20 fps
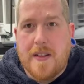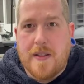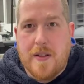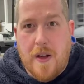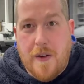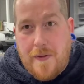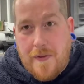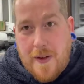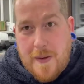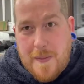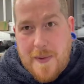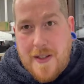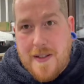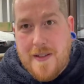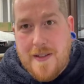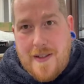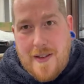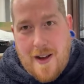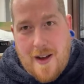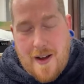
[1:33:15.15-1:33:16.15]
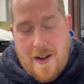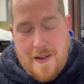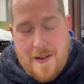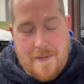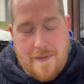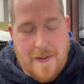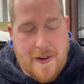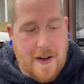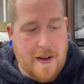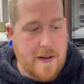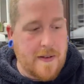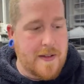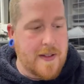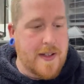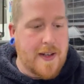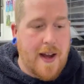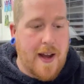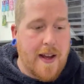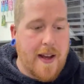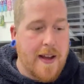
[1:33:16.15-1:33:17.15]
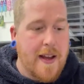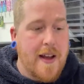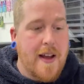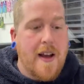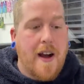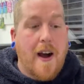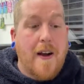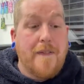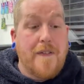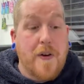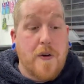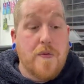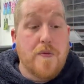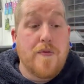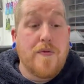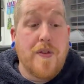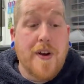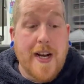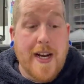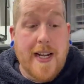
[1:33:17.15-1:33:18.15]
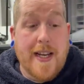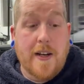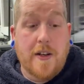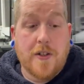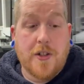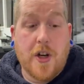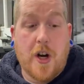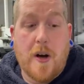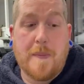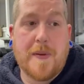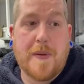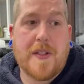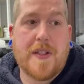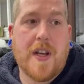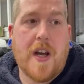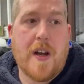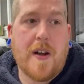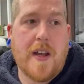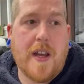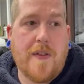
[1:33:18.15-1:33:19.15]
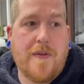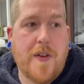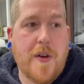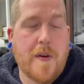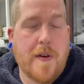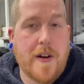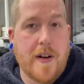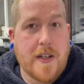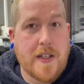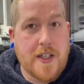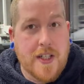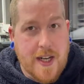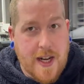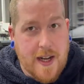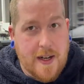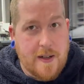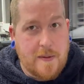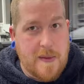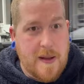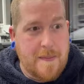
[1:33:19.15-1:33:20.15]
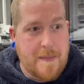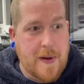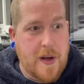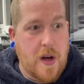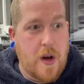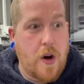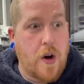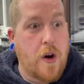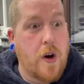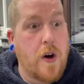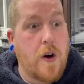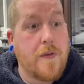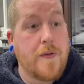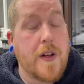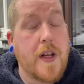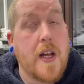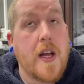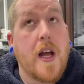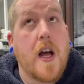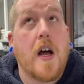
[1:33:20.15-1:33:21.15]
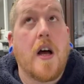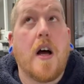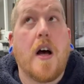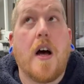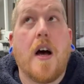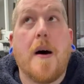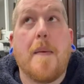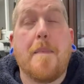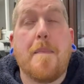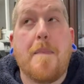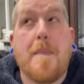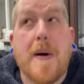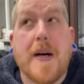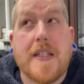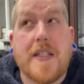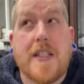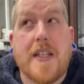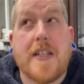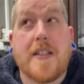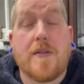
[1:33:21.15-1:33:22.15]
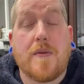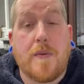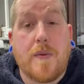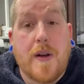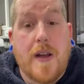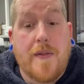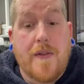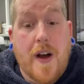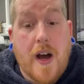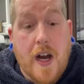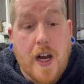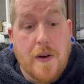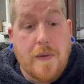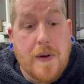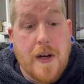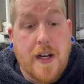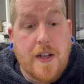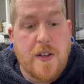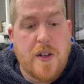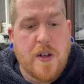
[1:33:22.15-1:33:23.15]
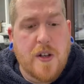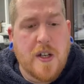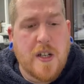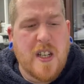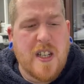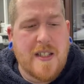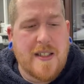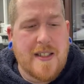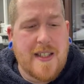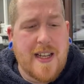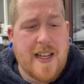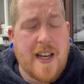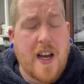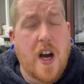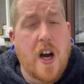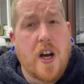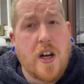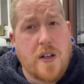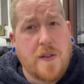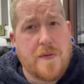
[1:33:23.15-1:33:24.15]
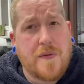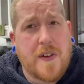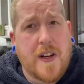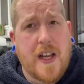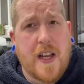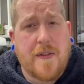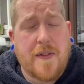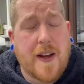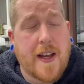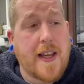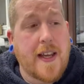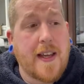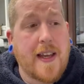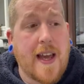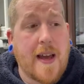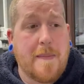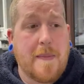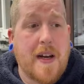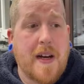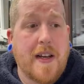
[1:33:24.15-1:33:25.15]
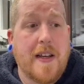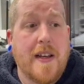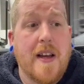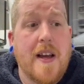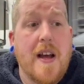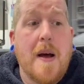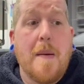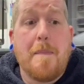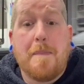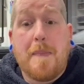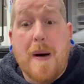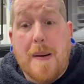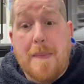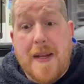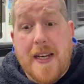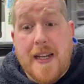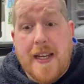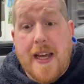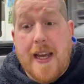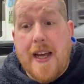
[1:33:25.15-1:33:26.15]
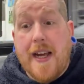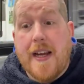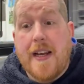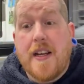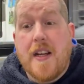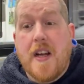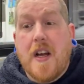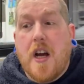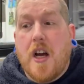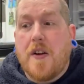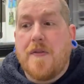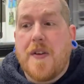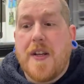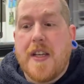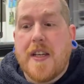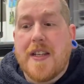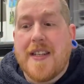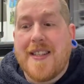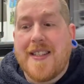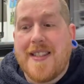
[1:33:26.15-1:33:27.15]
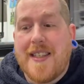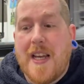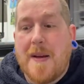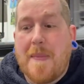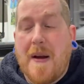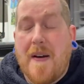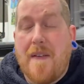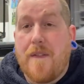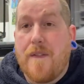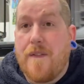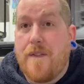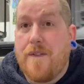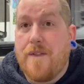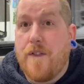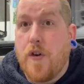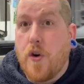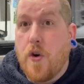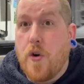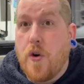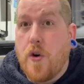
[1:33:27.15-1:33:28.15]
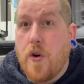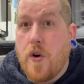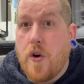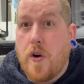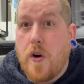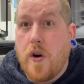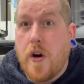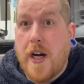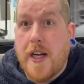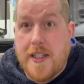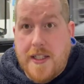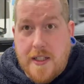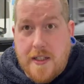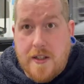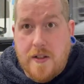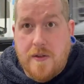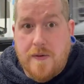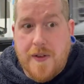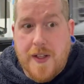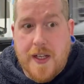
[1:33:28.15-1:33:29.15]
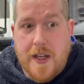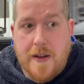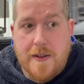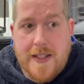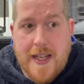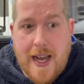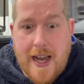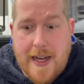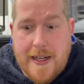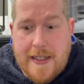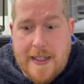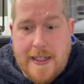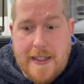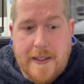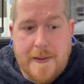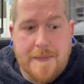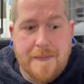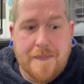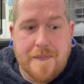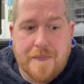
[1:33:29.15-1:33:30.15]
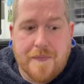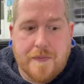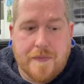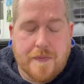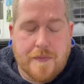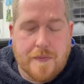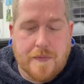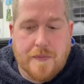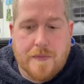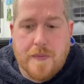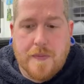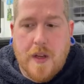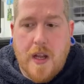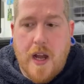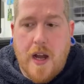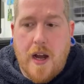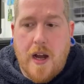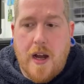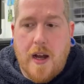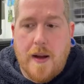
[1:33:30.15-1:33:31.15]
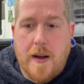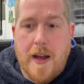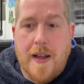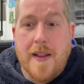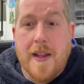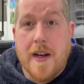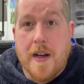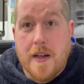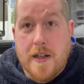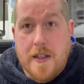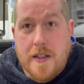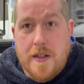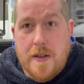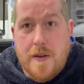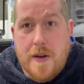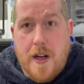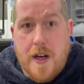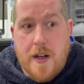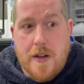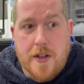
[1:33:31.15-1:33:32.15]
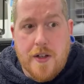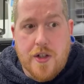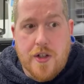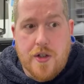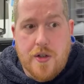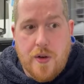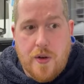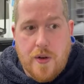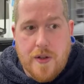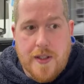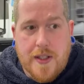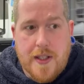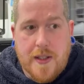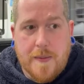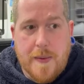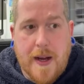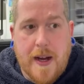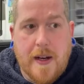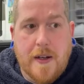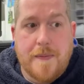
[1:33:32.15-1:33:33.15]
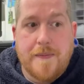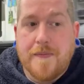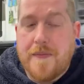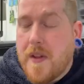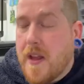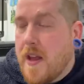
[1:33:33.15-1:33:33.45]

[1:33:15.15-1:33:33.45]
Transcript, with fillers: So I filmed a ton of videos today. I feel really on top. So if you're a channel member of uh, Budget with Ira, you're going to see, hopefully, if I can get my bum in gear, hopefully you're going to see about four additional videos added. Uh, and then I'm going to do a load of shorts as well.